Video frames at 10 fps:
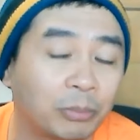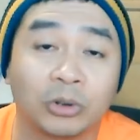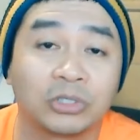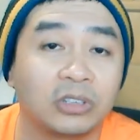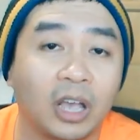
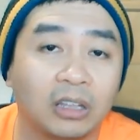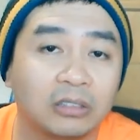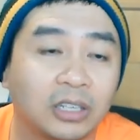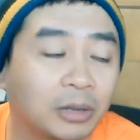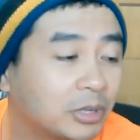
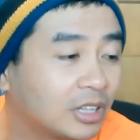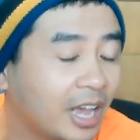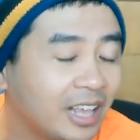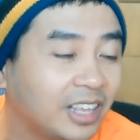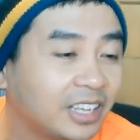personality. I'm
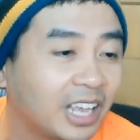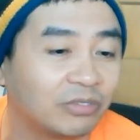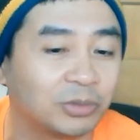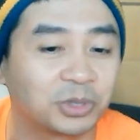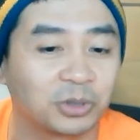glad they
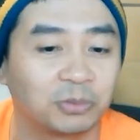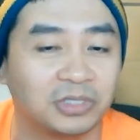gave him some